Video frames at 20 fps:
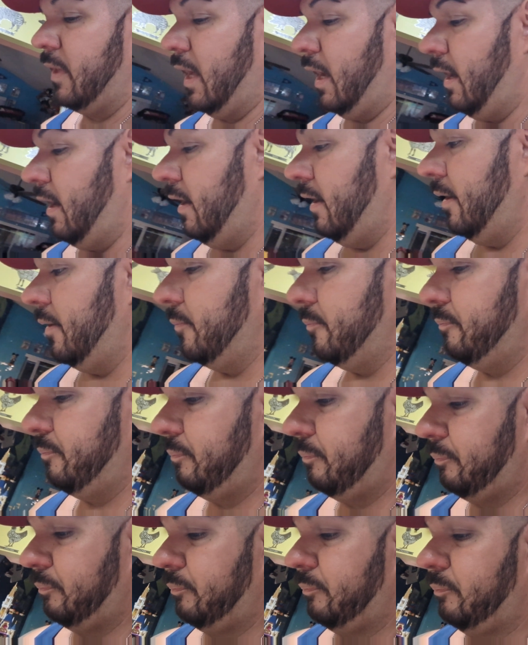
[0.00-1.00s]
Um,
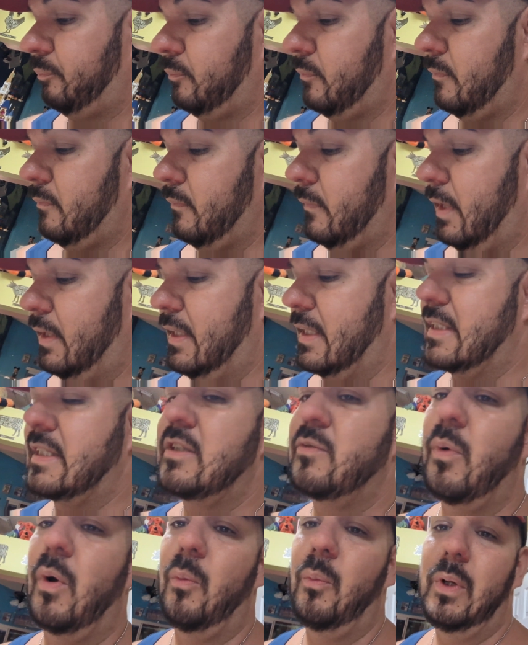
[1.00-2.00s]
this
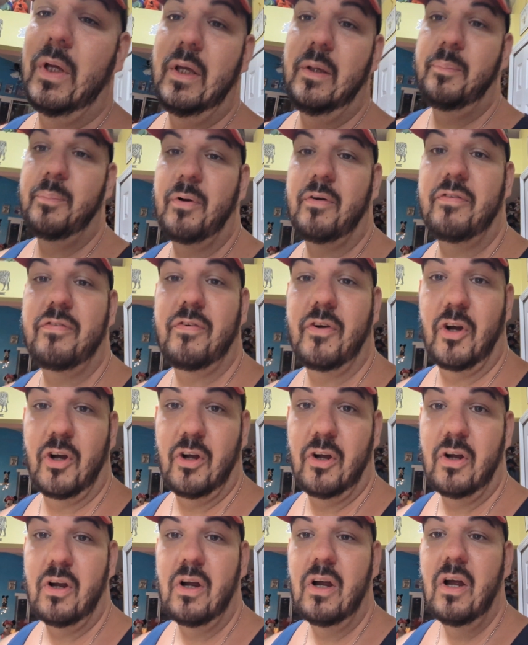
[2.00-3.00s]
is what we
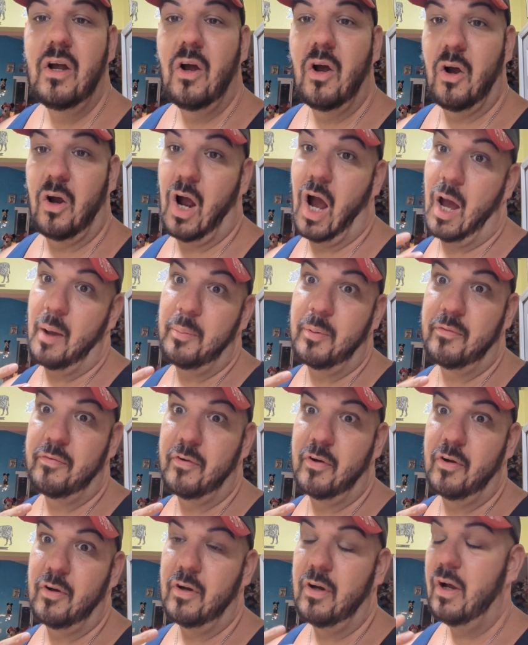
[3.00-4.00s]
prefer, or I
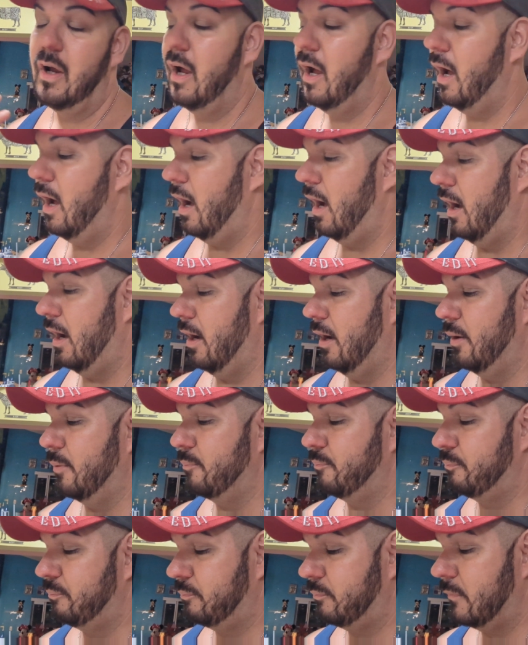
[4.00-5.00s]
prefer.
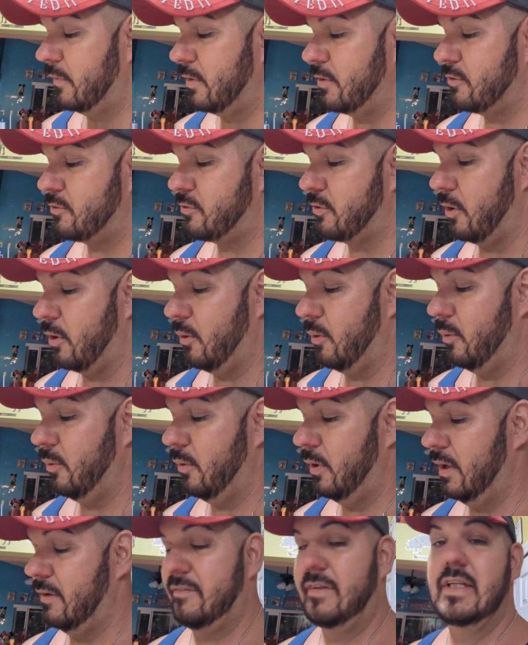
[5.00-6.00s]
Um,
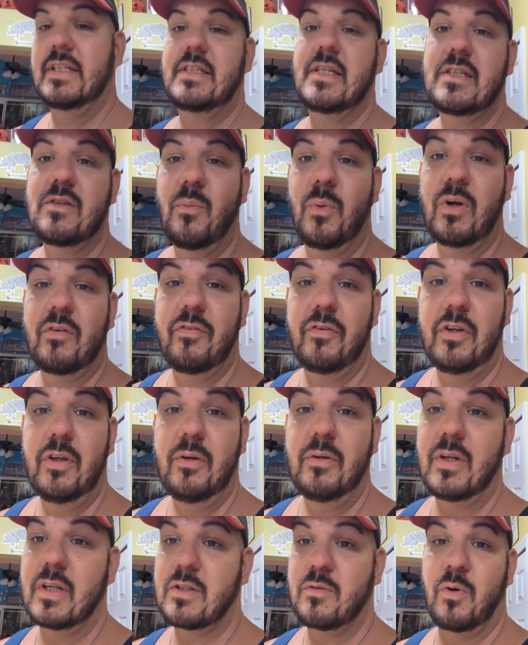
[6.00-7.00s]
so if this doesn't work for
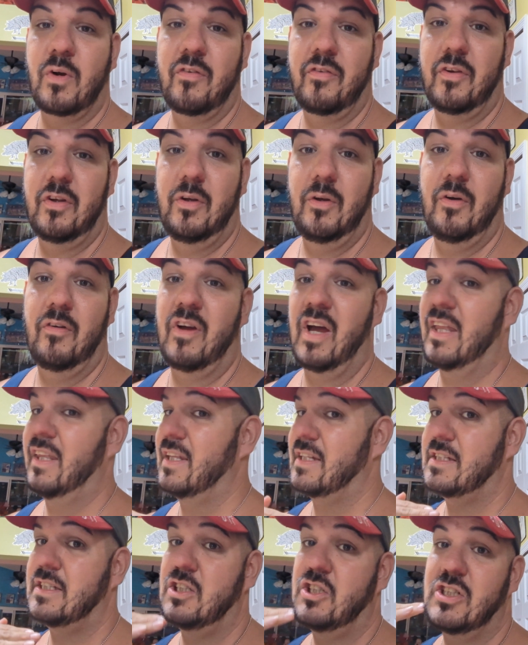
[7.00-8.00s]
you, it doesn't work for you. Again,
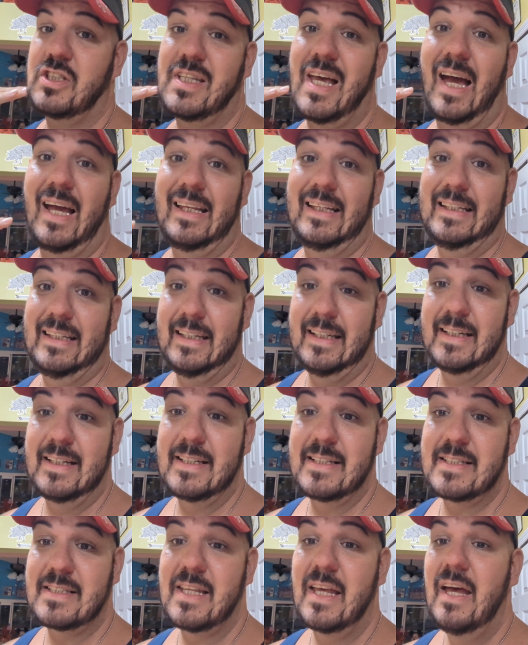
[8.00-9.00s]
this is just
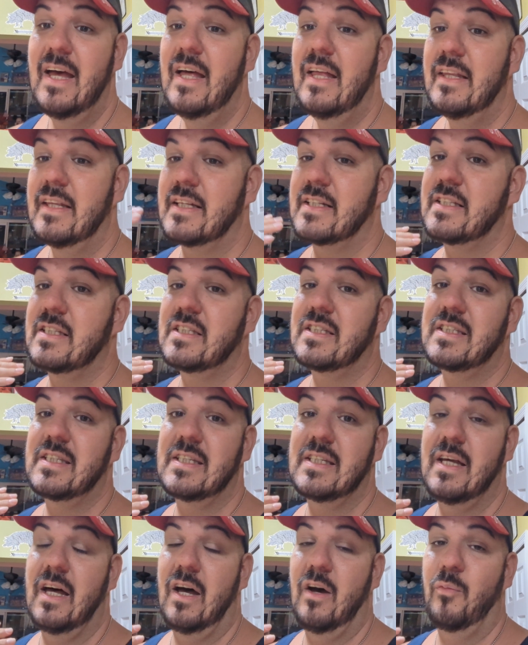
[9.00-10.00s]
ideas. This is
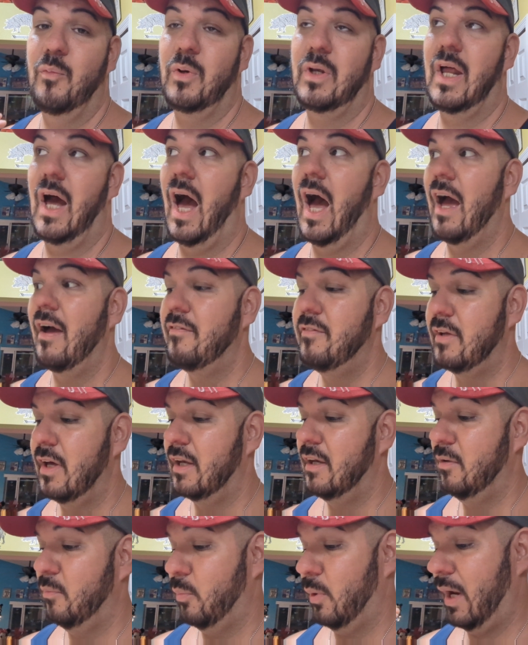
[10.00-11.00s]
what I've
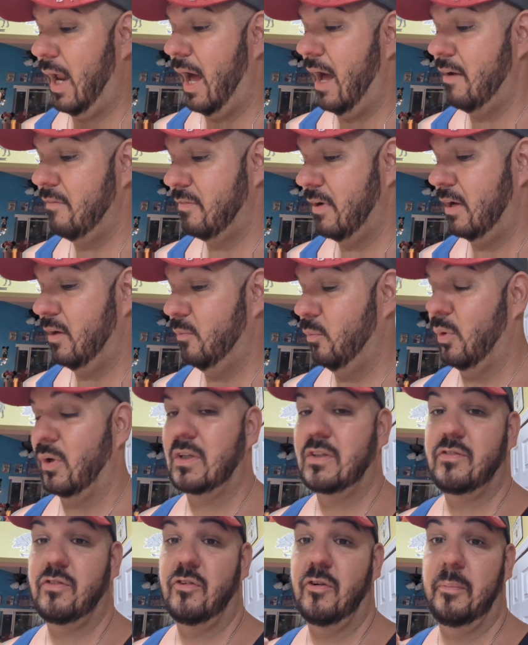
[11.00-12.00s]
done and what I find
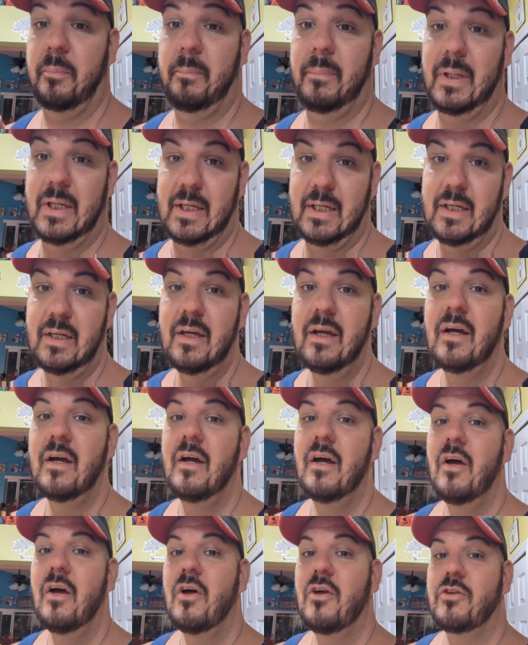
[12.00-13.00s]
works for me.
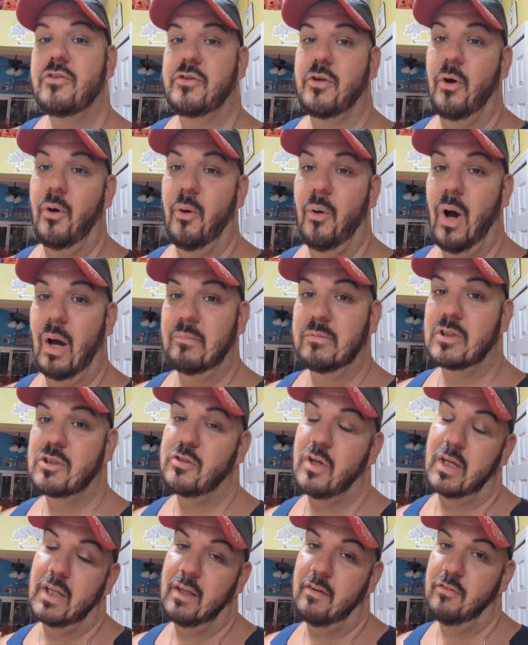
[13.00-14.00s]
So I'm just
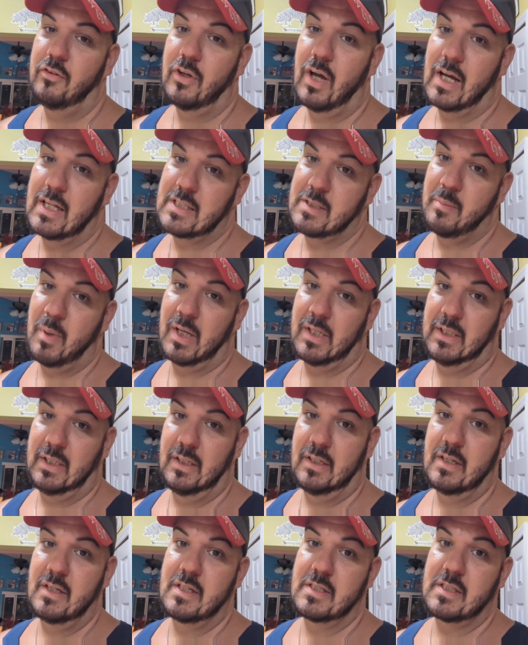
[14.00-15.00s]
trying to give you guys some
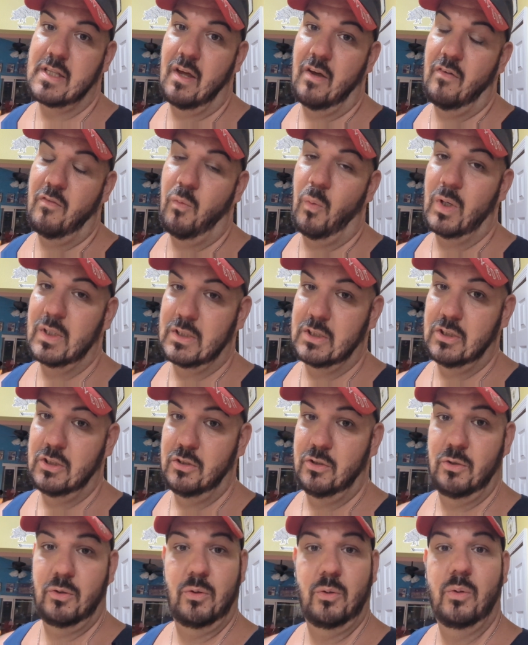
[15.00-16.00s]
ideas of what to
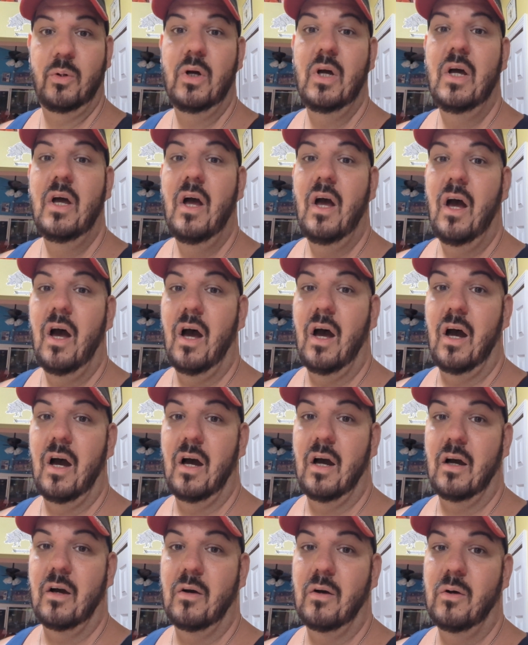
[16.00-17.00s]
do,
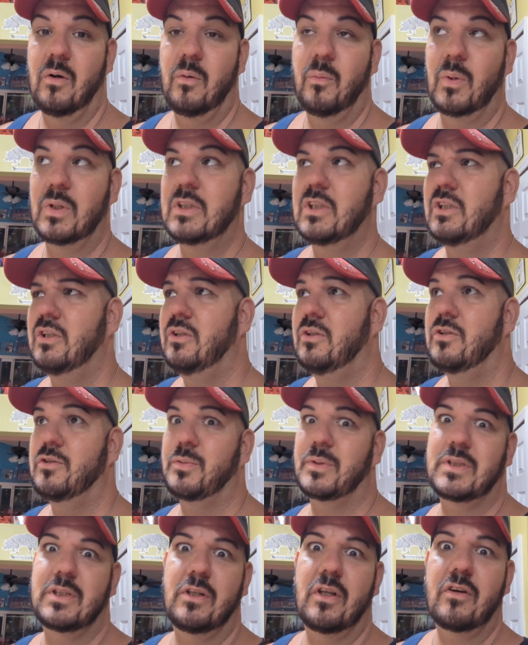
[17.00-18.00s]
what to use,
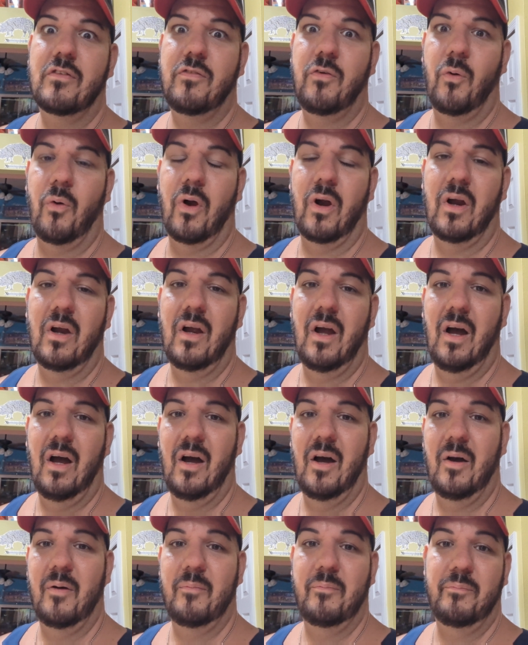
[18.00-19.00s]
what to look for.
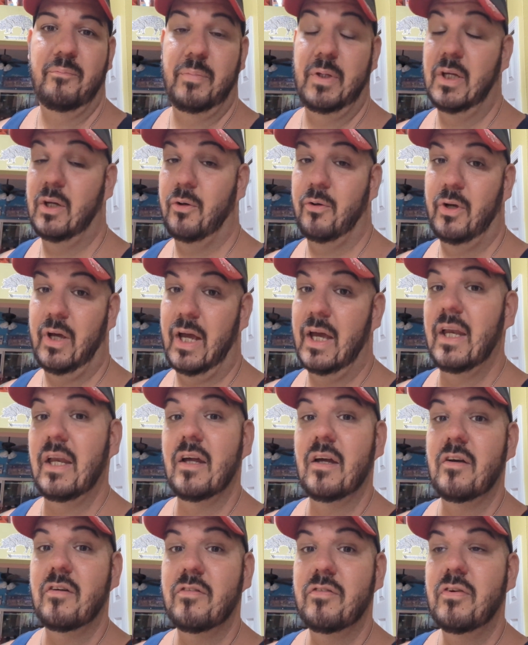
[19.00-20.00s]
Be
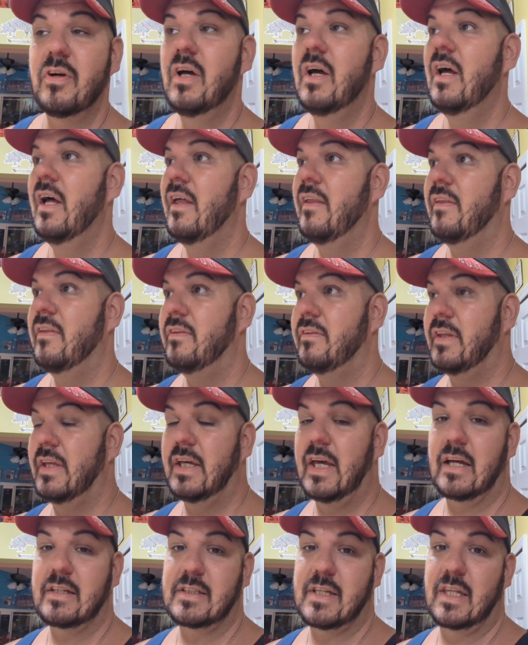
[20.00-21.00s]
creative,
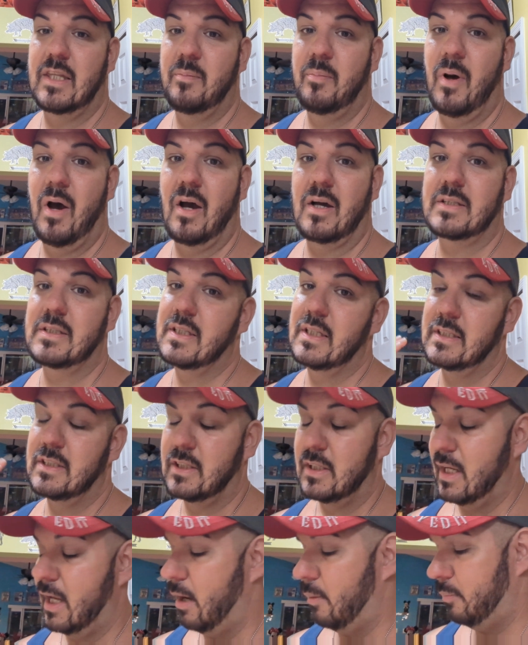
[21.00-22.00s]
think outside the box. It's
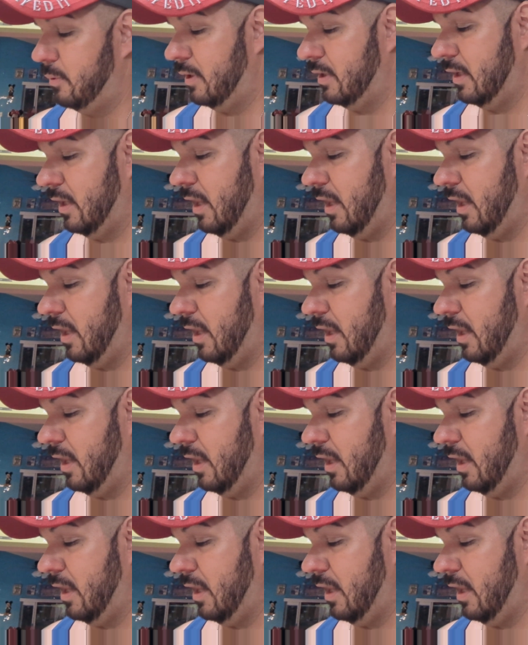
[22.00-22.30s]
going to help you out a